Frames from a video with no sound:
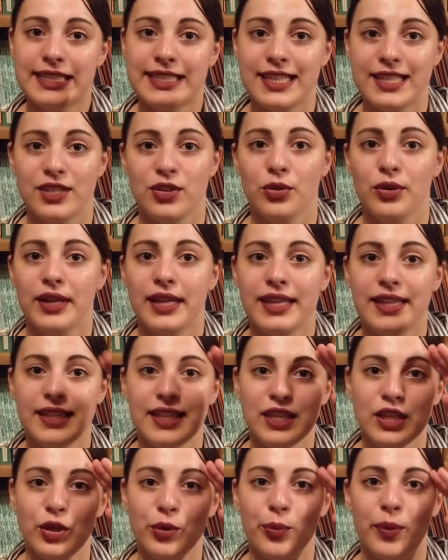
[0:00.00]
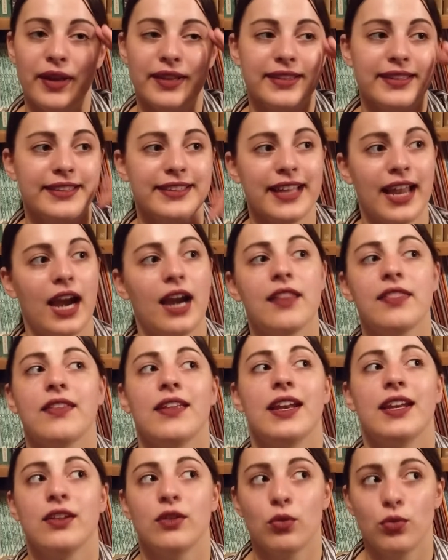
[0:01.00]
sit on it then you press it down and
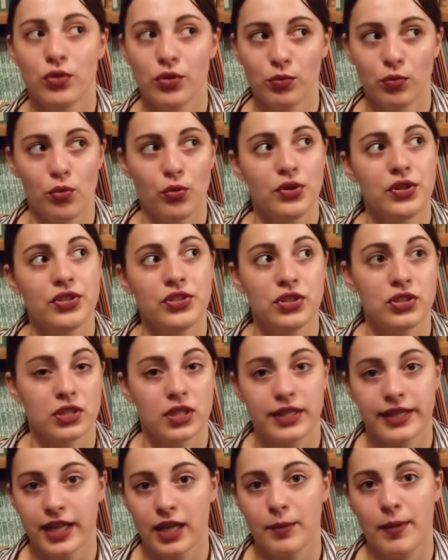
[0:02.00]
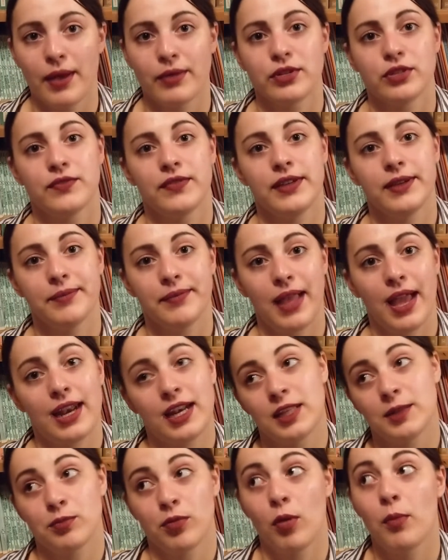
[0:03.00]
then all the water is just going to come out of it
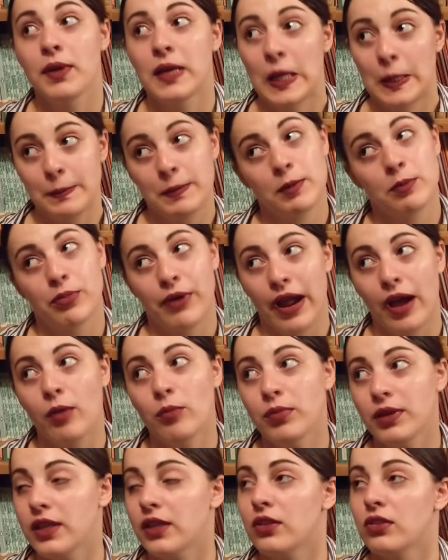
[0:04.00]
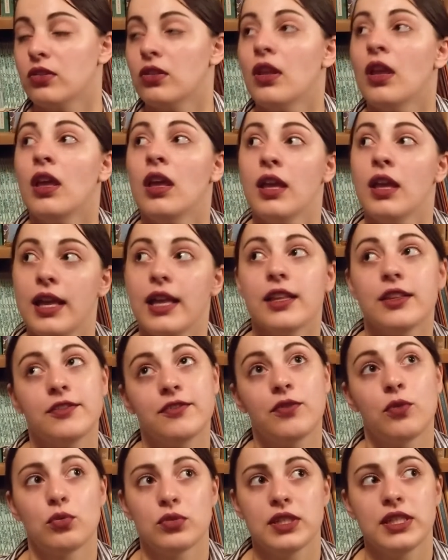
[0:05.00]
and it's probably going to be brown because it's
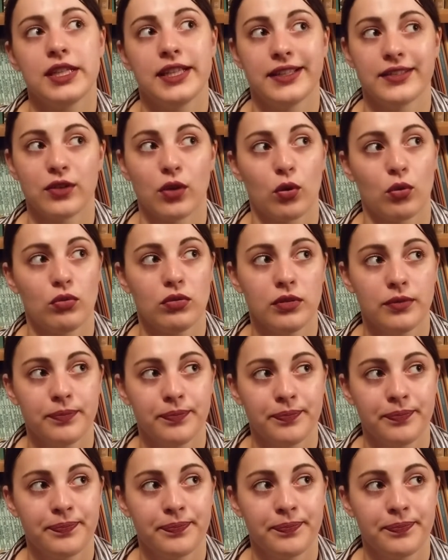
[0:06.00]
40 years old.